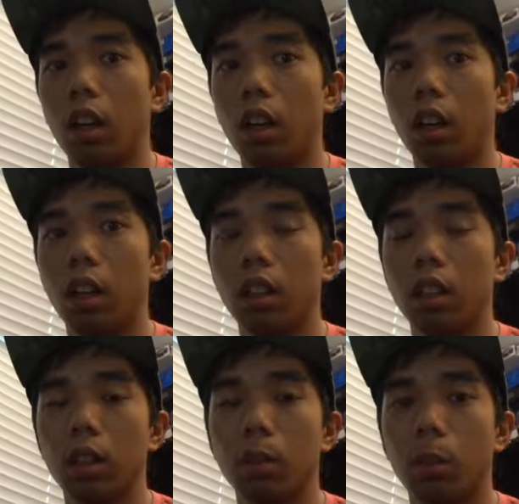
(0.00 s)
Uh,
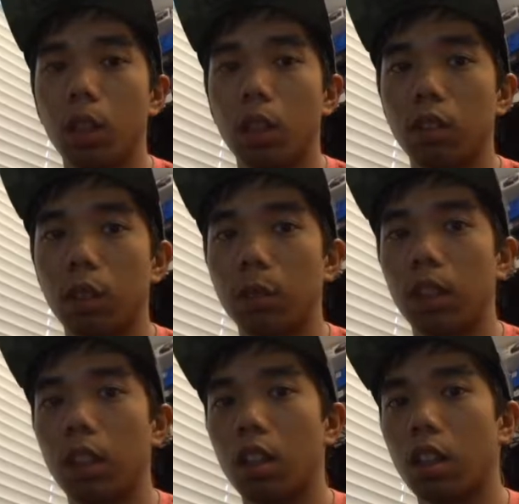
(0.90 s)
this morning I was able
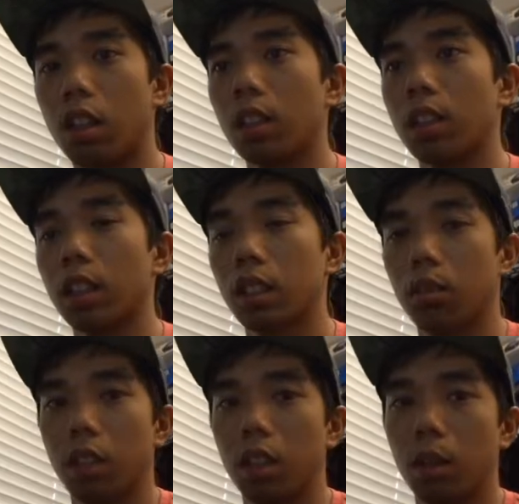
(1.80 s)
to get in contact
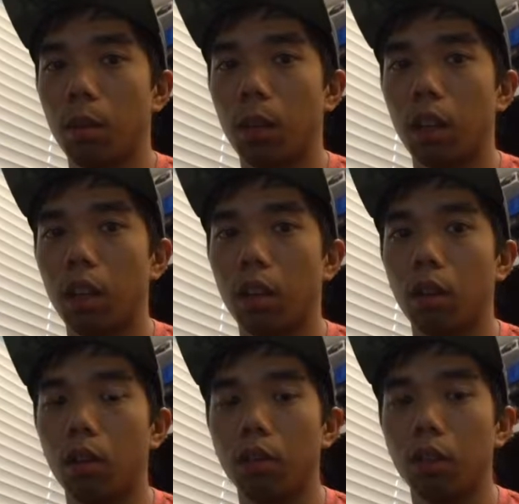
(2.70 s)
with him, and
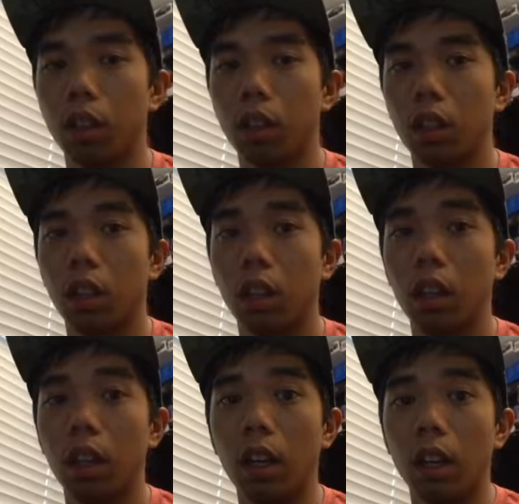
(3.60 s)
hopefully
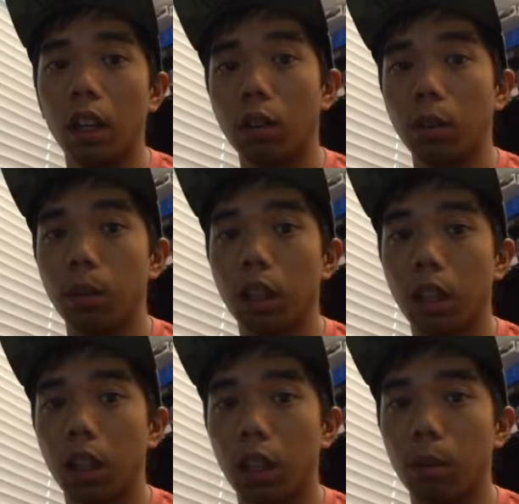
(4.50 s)
he will be
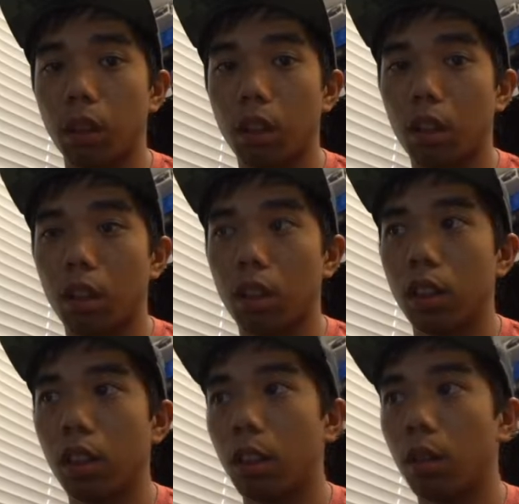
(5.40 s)
checking out my
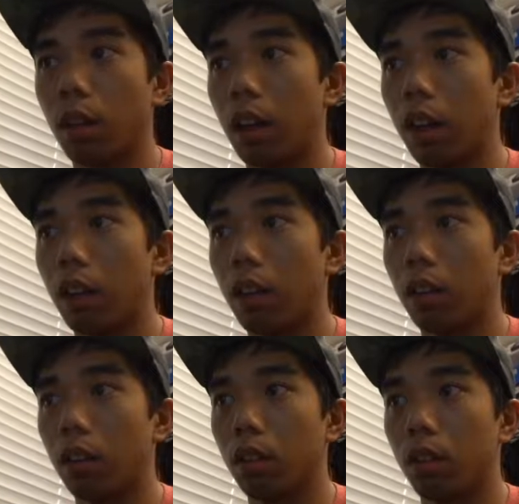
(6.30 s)
car
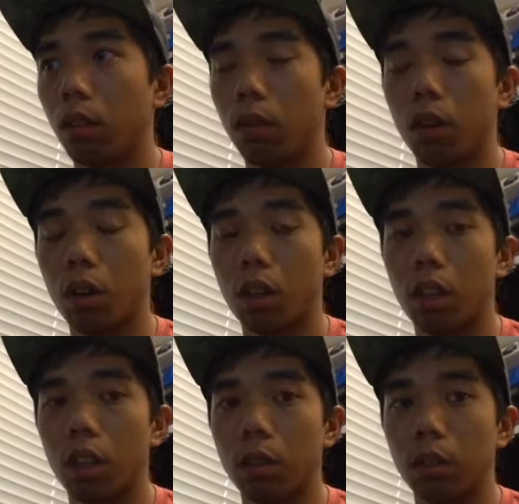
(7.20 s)
around 4
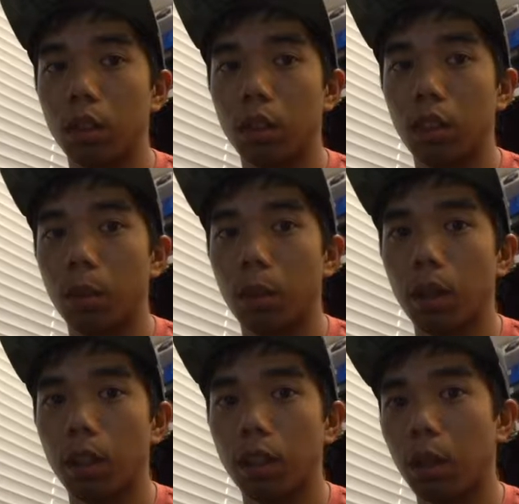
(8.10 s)
o'clock, which is in about like